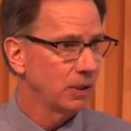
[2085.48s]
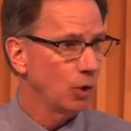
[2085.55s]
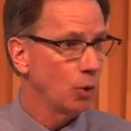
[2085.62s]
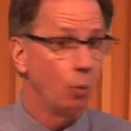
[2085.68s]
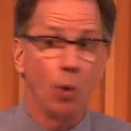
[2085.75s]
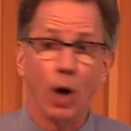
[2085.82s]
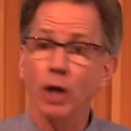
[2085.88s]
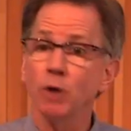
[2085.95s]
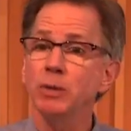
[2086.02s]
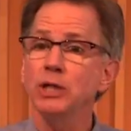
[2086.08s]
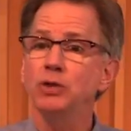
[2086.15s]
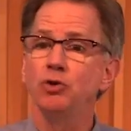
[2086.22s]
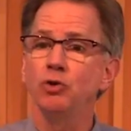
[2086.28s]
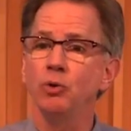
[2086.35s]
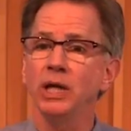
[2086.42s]
What are we
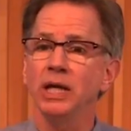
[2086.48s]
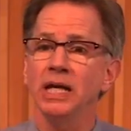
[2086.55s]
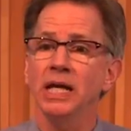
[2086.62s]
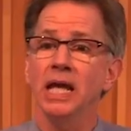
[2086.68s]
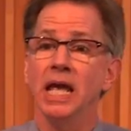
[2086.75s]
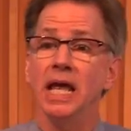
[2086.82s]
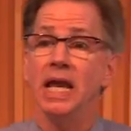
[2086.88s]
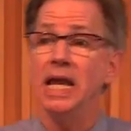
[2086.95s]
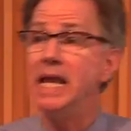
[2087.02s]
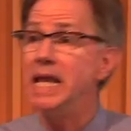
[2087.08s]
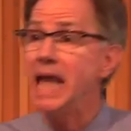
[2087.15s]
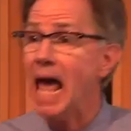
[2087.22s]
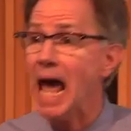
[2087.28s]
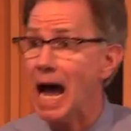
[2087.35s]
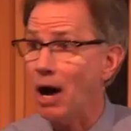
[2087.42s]
doing
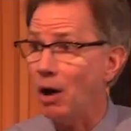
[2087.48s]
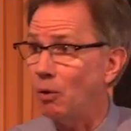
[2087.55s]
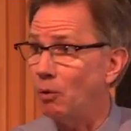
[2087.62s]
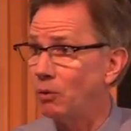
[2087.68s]
now?